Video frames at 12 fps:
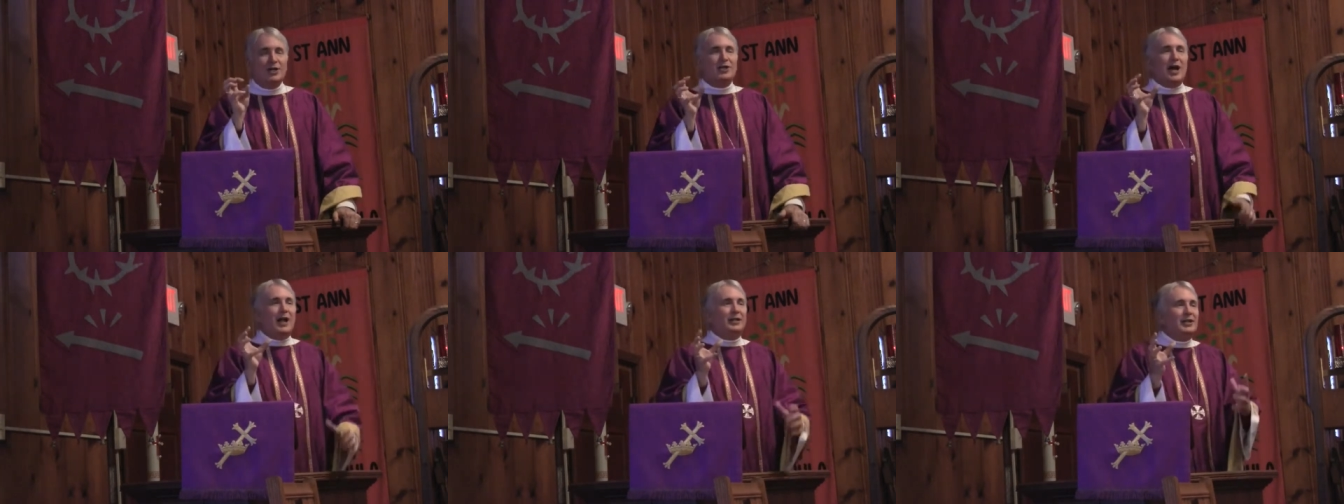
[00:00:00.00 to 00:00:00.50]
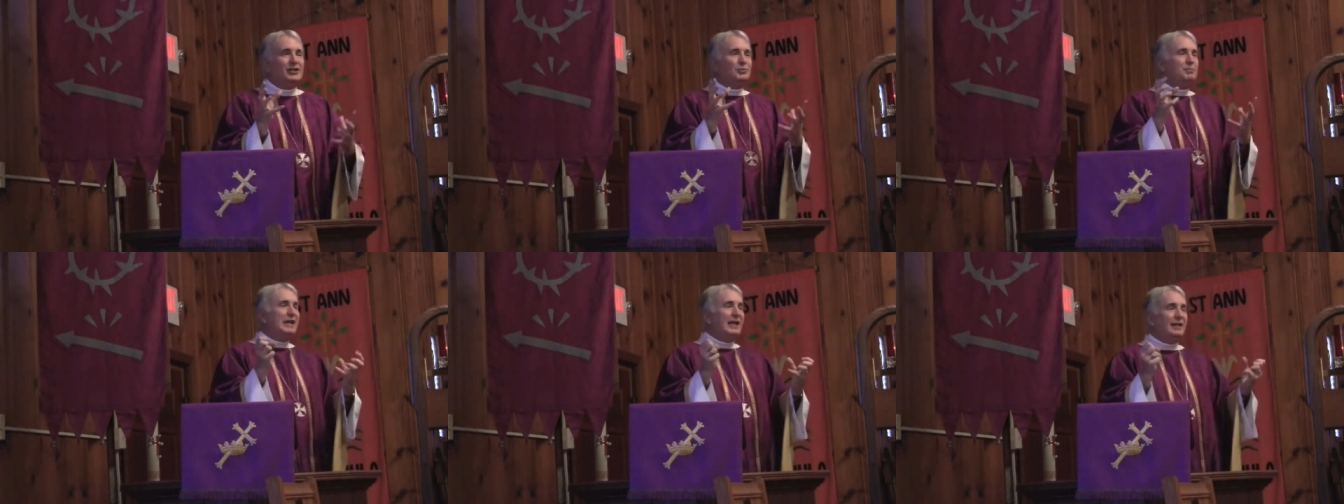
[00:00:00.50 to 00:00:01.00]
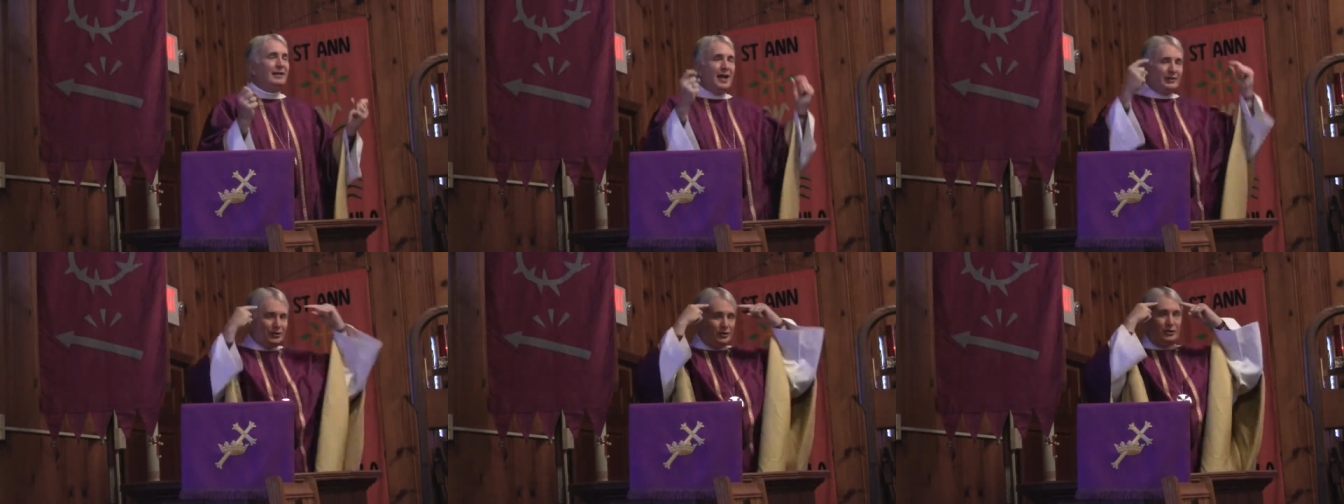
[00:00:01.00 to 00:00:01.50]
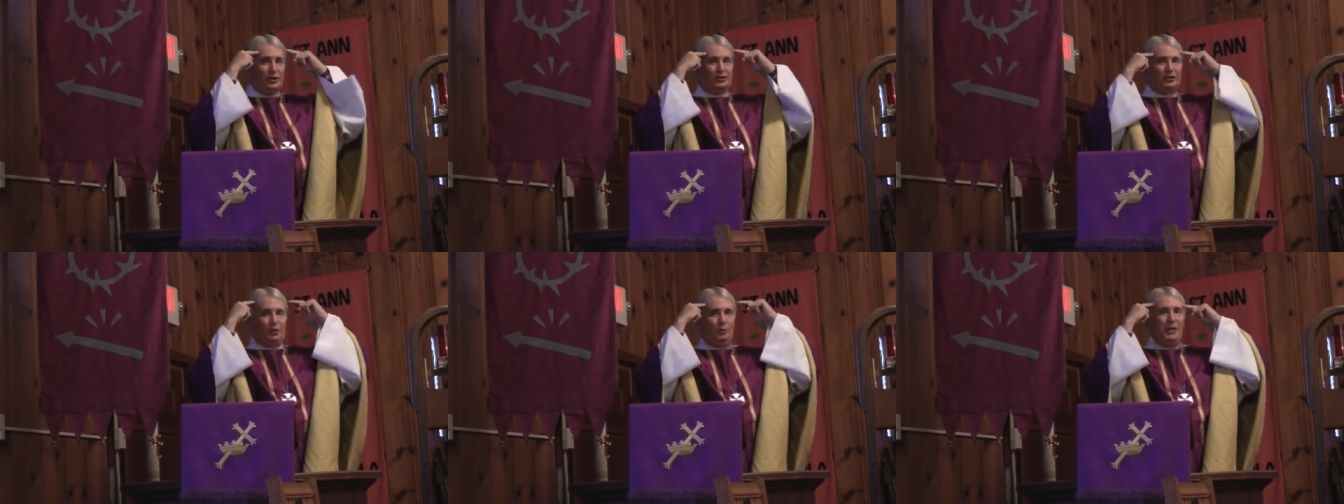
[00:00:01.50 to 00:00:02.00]
Knowledge meaning not just a
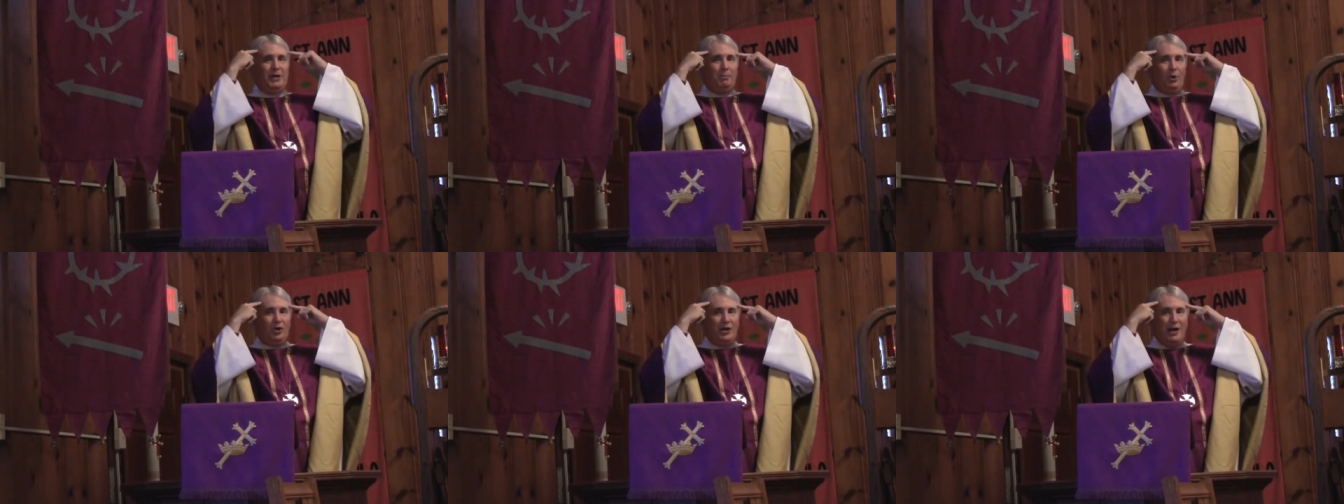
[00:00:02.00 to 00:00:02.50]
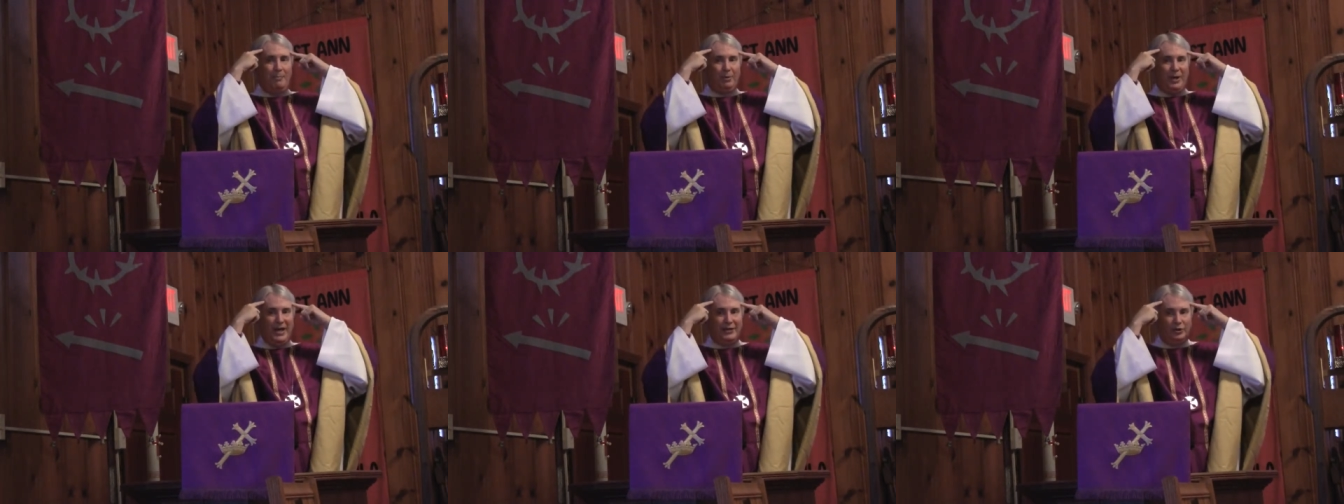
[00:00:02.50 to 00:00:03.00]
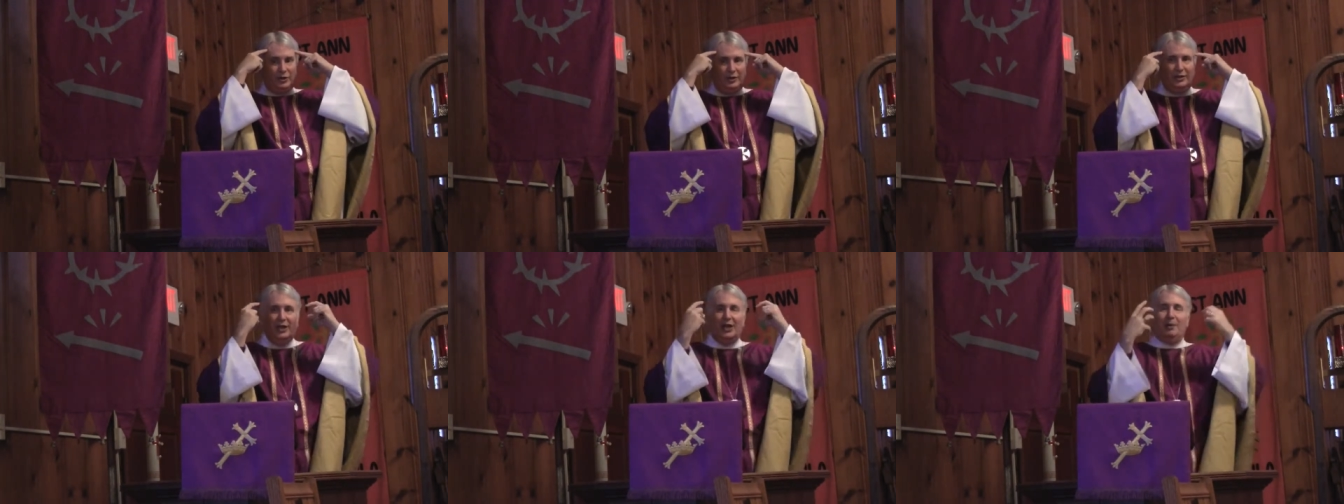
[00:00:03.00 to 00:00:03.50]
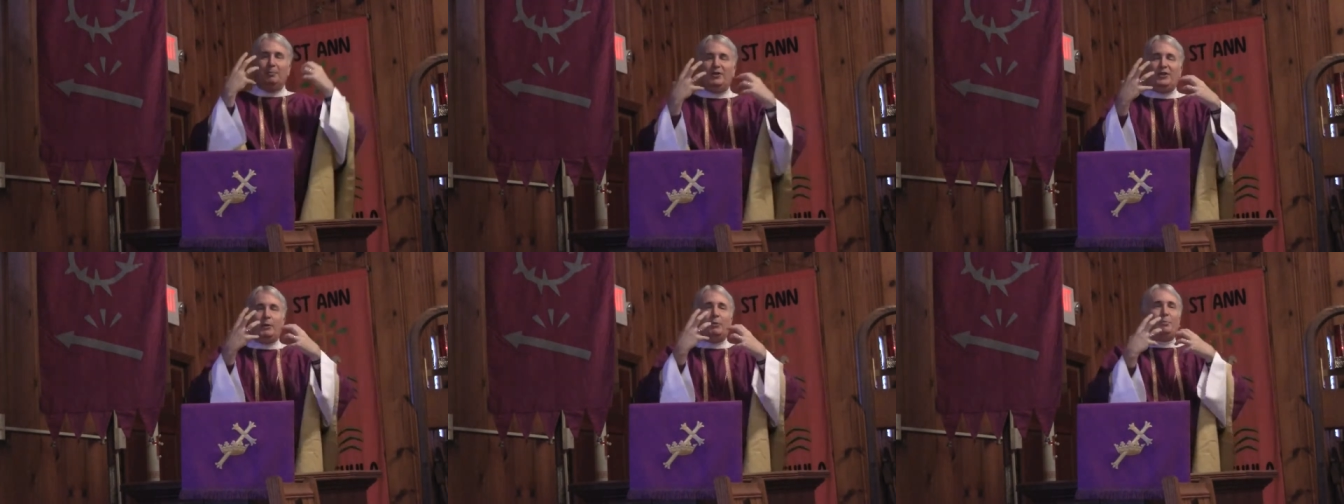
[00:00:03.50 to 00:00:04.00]
cerebral comprehension,
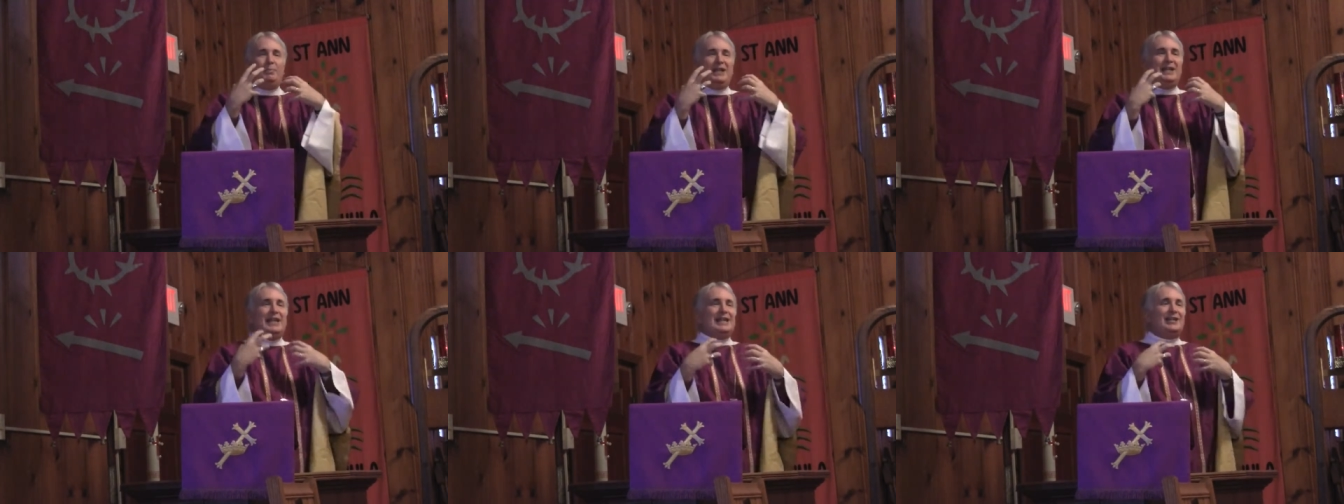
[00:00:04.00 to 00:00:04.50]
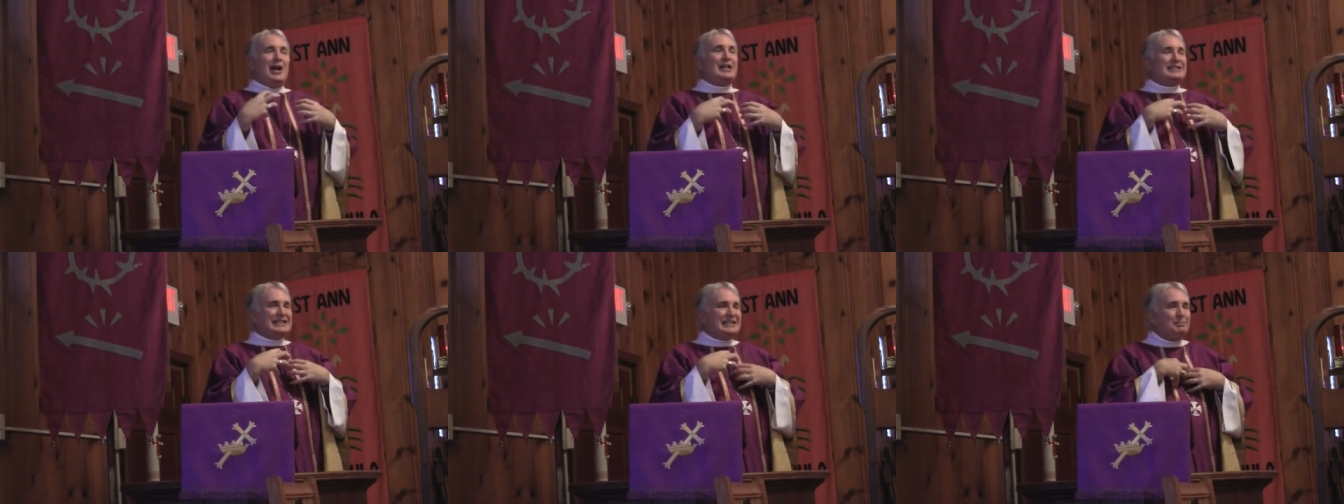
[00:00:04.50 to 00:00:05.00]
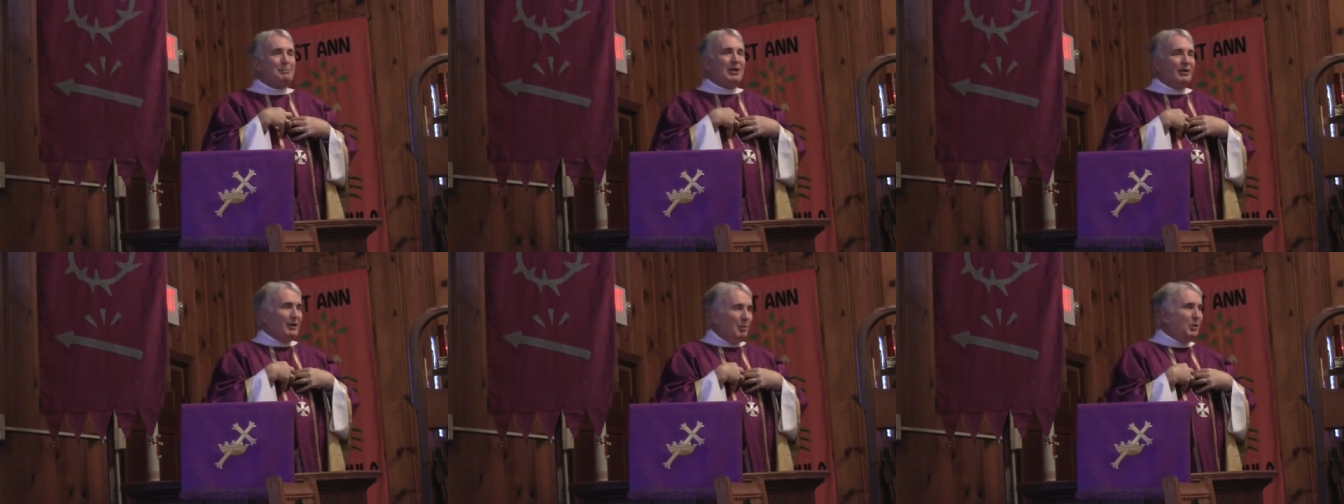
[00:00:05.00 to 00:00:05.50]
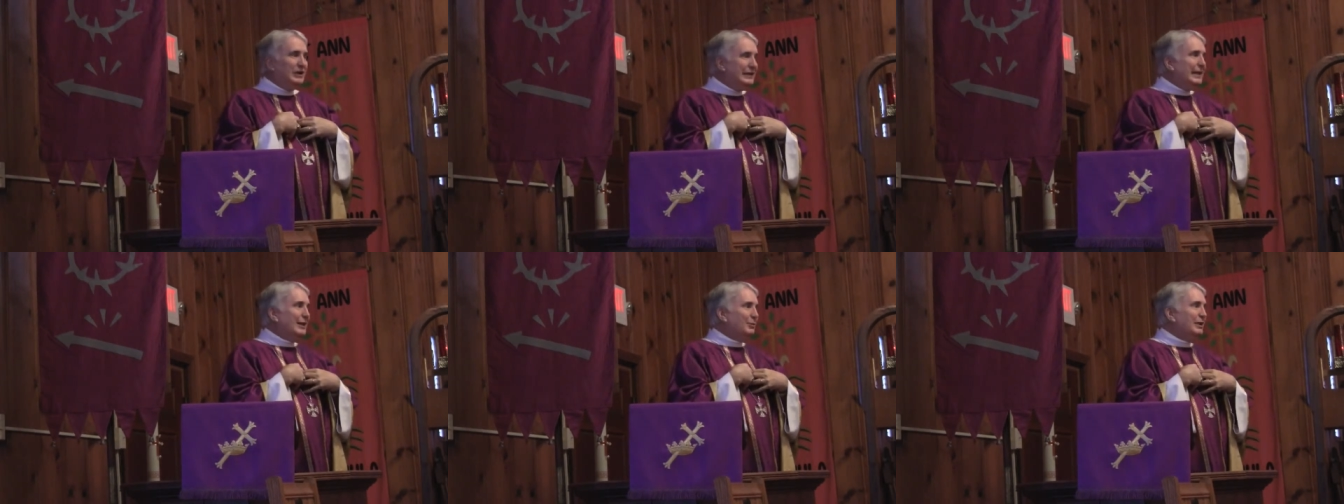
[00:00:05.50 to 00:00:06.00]
but there will be God's Spirit will
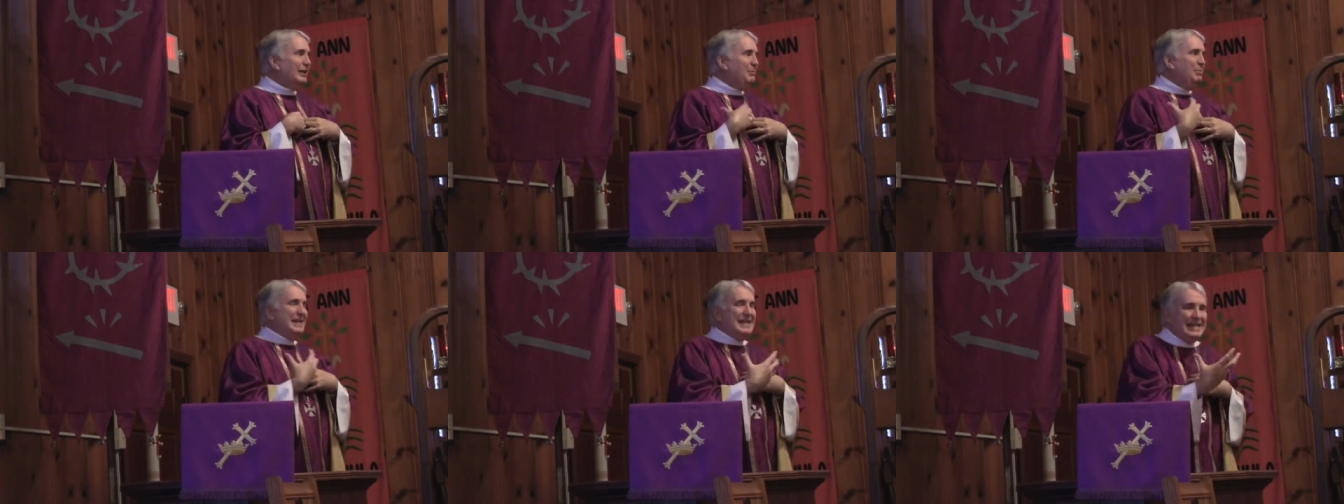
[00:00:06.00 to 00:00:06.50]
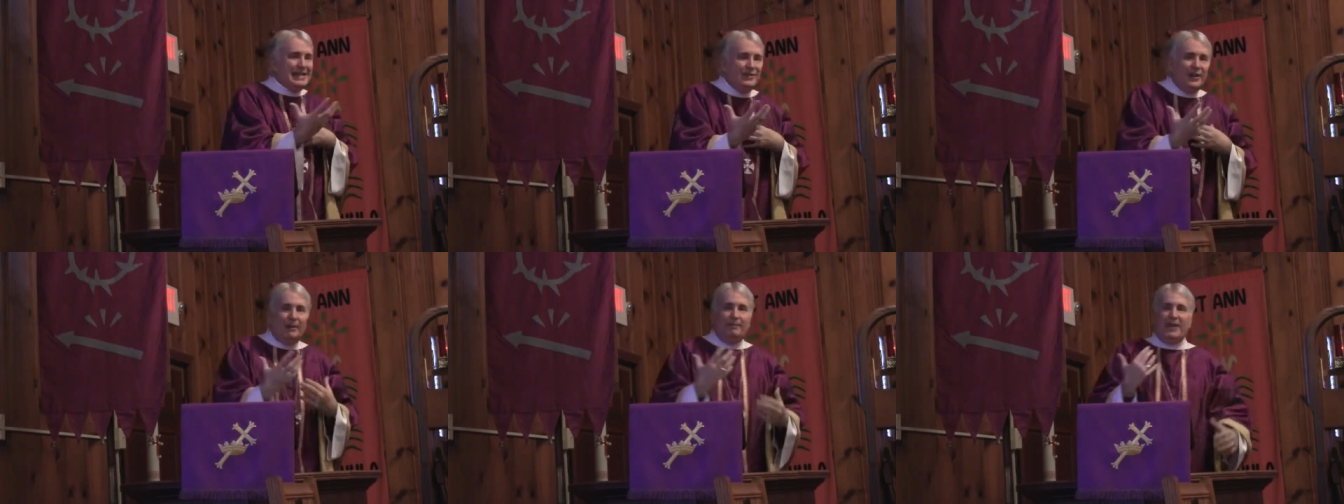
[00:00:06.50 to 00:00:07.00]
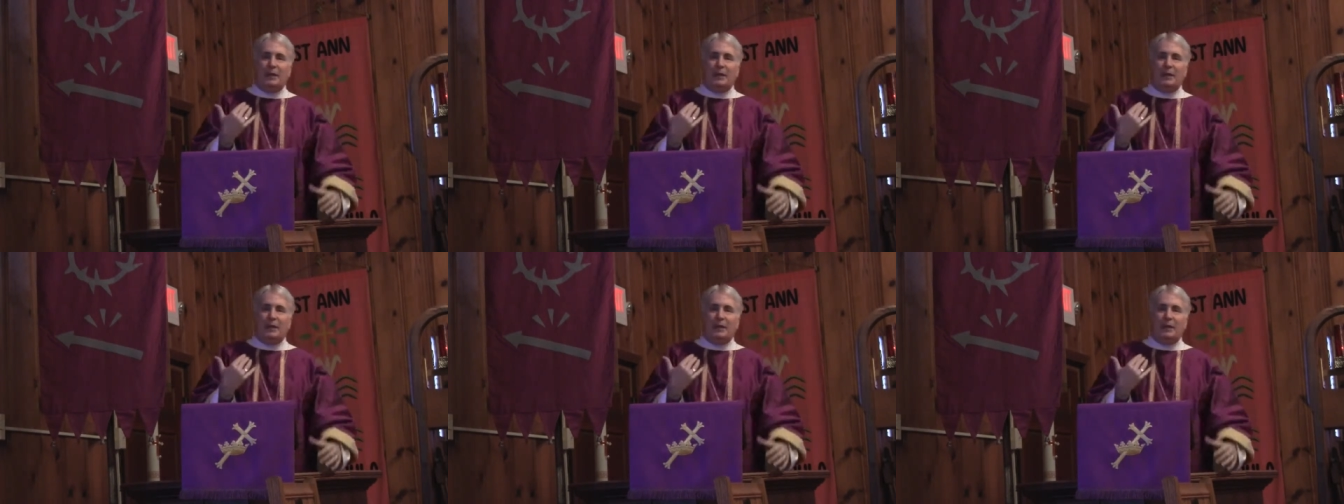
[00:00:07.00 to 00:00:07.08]
literally be in them.